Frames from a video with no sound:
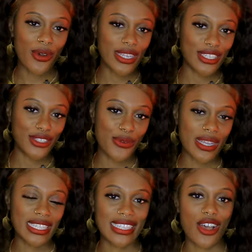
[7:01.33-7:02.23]
going to do
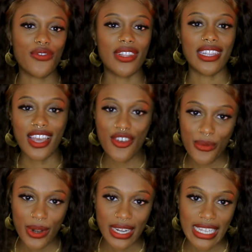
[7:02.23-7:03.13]
a self-love
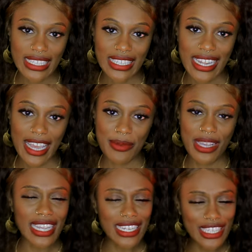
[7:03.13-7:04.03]
working today
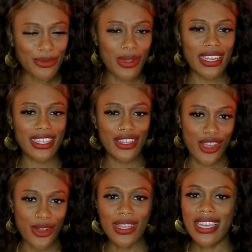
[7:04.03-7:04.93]
because I just want to, you know,